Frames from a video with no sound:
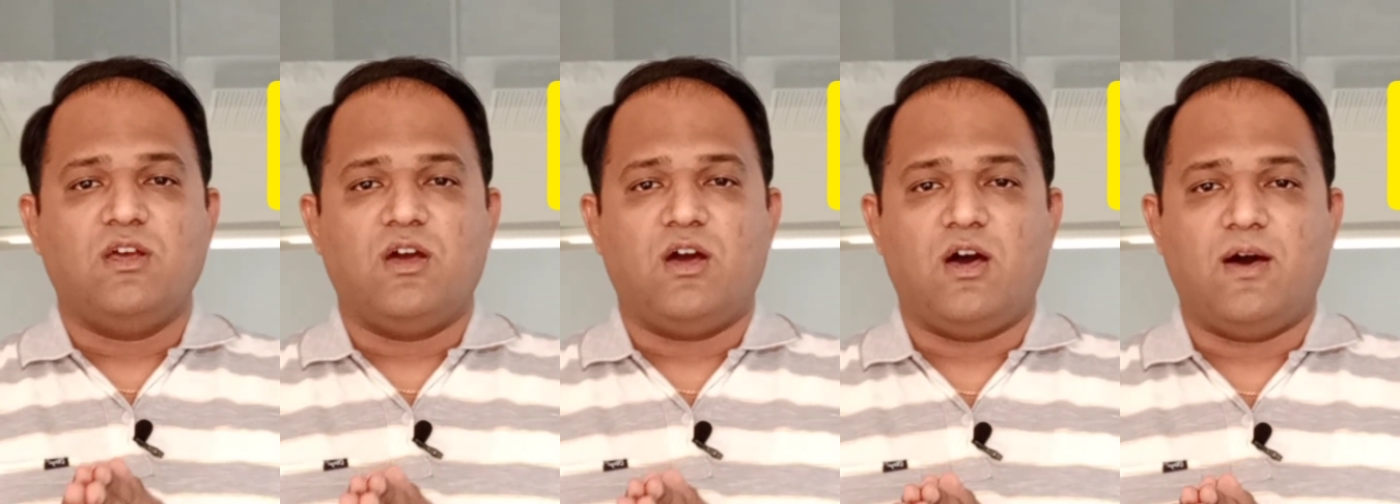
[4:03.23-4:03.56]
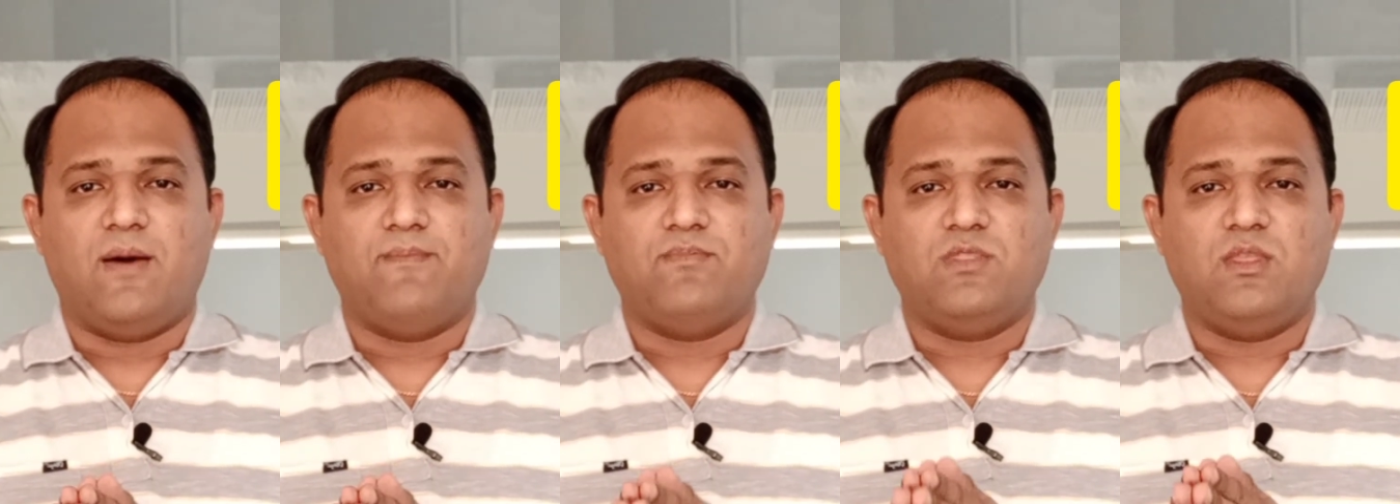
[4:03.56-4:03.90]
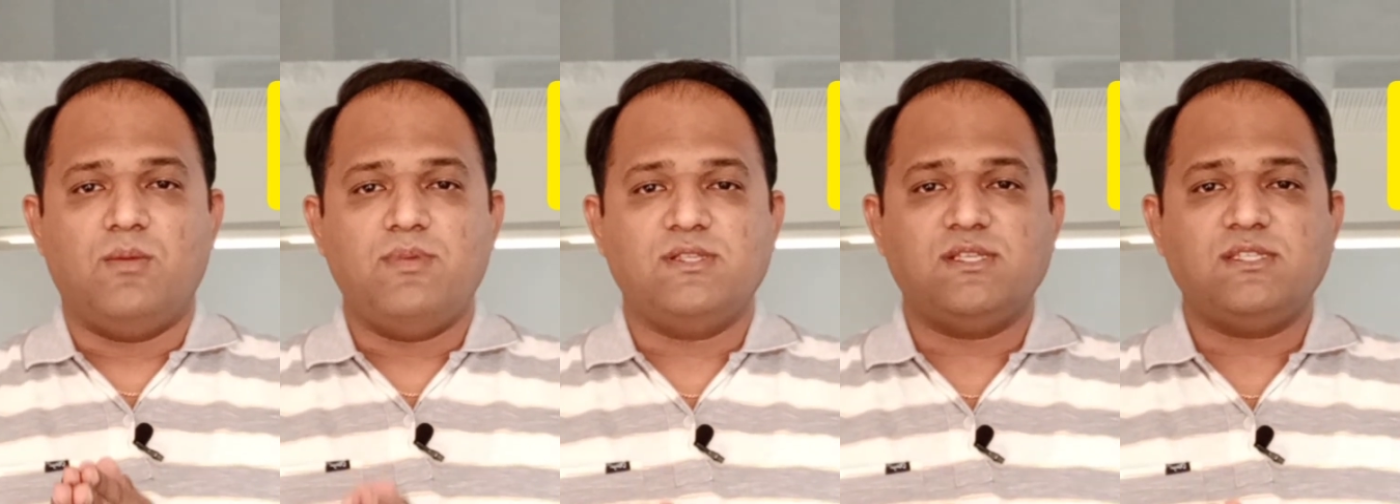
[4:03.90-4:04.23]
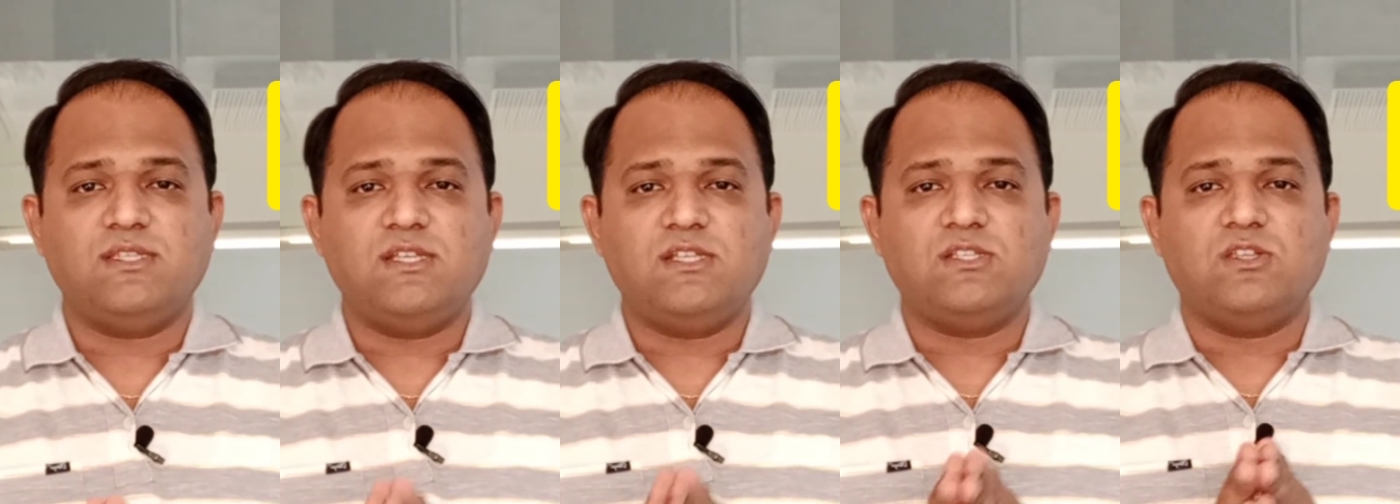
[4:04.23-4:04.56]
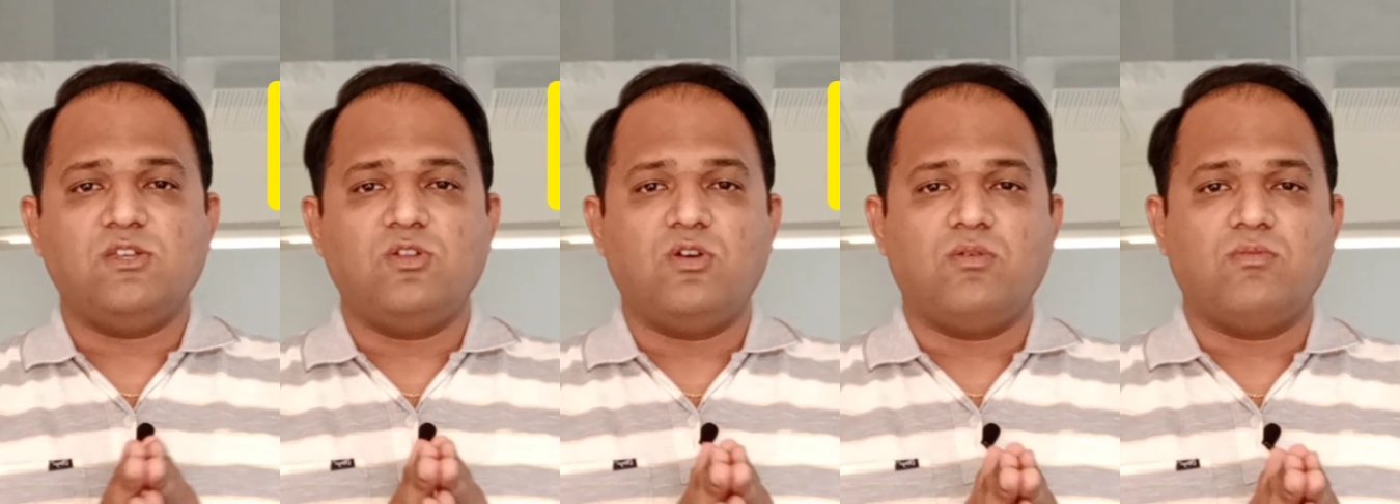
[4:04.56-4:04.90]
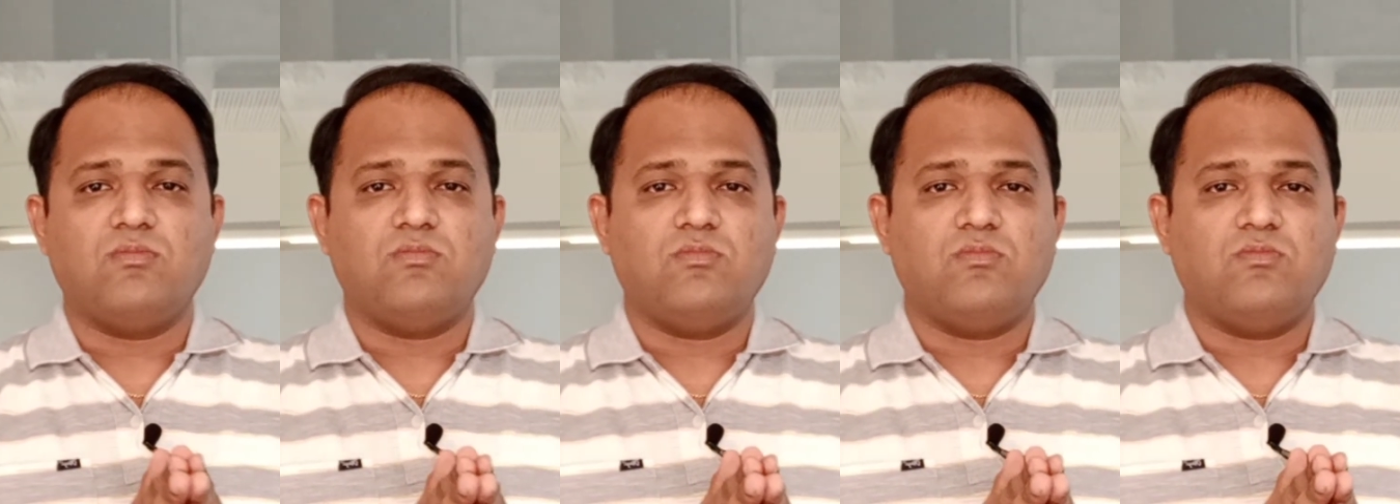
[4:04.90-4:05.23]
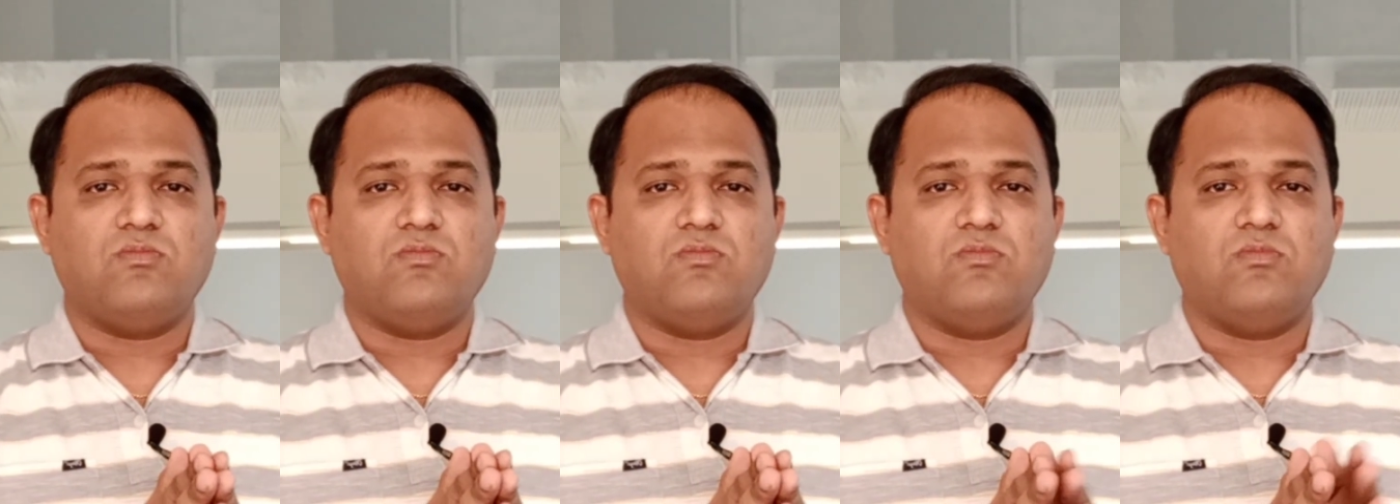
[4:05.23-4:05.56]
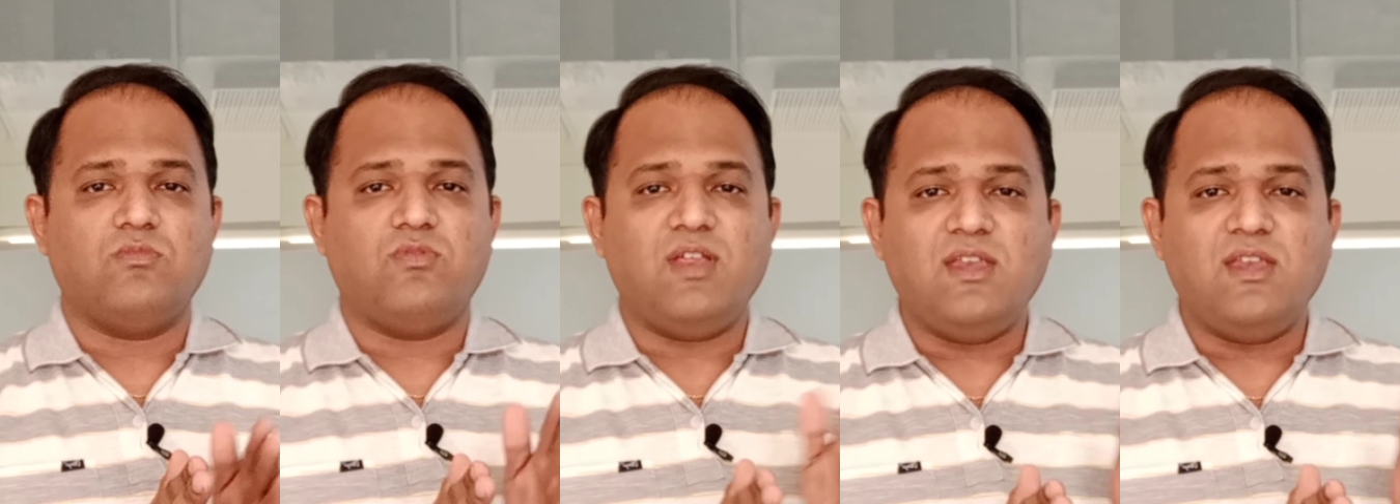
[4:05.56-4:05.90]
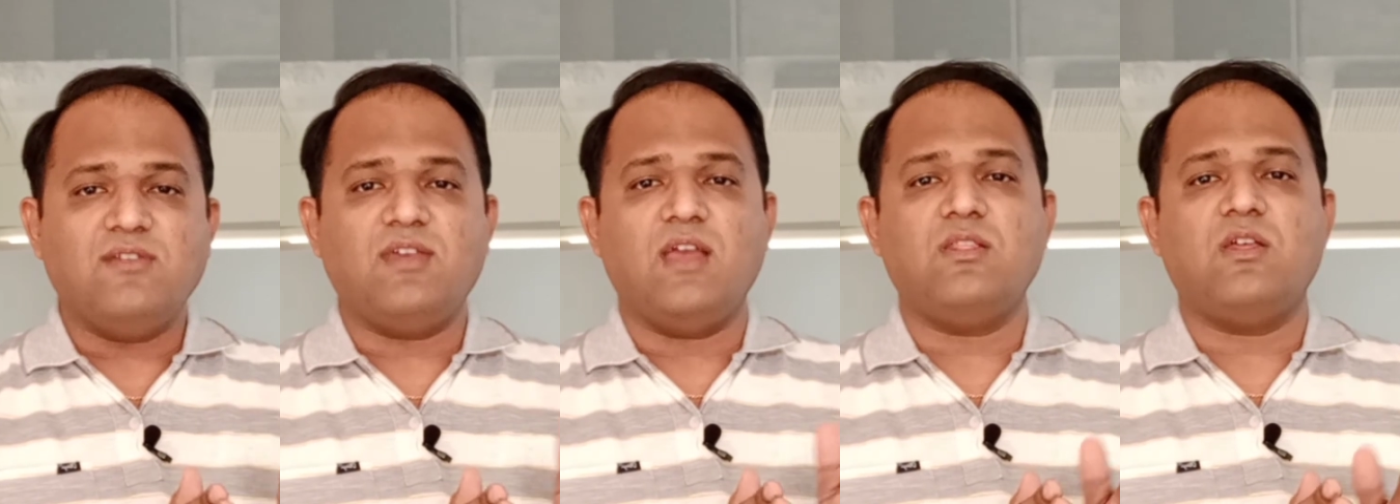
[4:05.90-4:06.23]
the businesses redesign